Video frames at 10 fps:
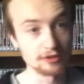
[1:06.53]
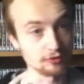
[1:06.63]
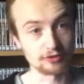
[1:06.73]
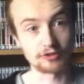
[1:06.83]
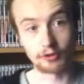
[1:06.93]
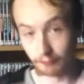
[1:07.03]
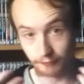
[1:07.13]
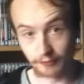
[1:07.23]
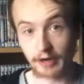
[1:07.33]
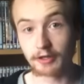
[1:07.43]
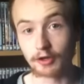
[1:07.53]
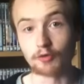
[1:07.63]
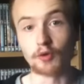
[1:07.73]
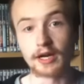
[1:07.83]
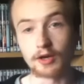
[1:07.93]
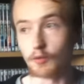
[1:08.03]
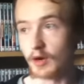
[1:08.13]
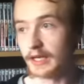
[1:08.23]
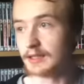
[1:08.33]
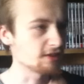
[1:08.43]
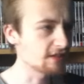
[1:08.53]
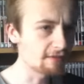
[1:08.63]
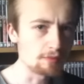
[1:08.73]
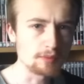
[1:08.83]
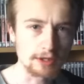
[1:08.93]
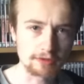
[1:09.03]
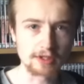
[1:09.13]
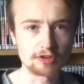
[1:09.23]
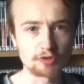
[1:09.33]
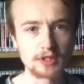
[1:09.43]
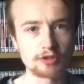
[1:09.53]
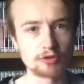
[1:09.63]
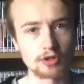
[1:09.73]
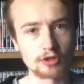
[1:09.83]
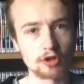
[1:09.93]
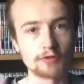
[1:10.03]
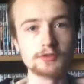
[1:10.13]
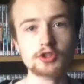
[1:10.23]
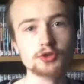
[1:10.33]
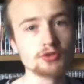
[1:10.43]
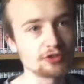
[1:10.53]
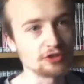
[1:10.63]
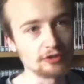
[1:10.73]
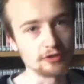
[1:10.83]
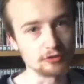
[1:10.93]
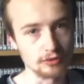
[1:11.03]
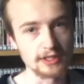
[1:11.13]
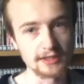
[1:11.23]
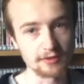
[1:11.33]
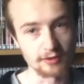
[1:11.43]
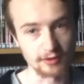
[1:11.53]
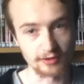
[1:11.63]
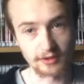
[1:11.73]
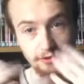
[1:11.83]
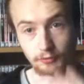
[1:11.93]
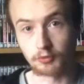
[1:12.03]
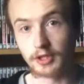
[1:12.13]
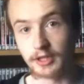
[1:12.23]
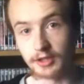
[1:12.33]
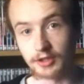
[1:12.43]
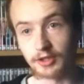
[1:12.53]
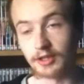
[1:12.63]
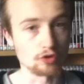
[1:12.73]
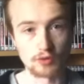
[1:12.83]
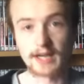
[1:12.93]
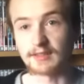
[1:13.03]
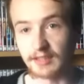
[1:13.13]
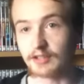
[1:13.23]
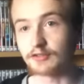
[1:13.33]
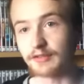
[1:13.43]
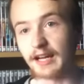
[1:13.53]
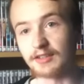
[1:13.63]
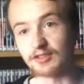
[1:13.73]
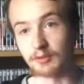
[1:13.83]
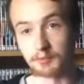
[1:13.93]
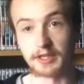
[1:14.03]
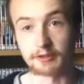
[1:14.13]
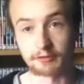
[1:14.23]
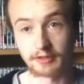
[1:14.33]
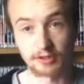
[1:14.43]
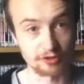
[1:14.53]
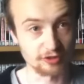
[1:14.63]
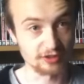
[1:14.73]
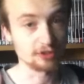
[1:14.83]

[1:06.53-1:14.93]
So it's still a very long way away. You see how Big Finish have been doing a lot of new series releases, because this is really going to direct these fans to Big Finish,